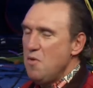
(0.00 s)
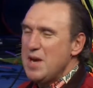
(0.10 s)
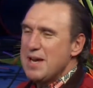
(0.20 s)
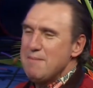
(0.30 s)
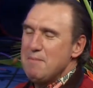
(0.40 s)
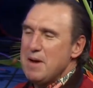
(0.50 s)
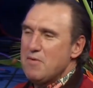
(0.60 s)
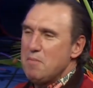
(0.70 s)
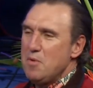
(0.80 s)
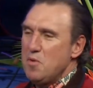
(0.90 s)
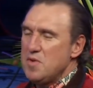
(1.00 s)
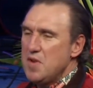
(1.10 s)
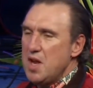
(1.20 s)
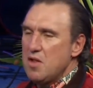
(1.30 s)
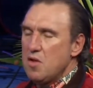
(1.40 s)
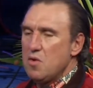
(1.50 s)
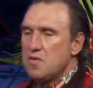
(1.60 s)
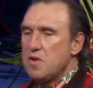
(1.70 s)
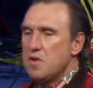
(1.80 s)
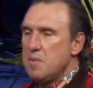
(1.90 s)
We're coming back from Louisiana. The Lord
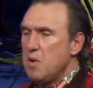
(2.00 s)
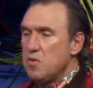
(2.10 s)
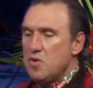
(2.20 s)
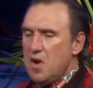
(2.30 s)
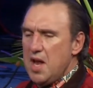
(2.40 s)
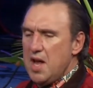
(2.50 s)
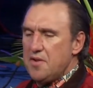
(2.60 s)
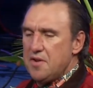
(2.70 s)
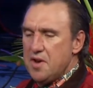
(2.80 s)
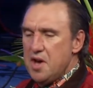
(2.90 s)
says to me, I want your land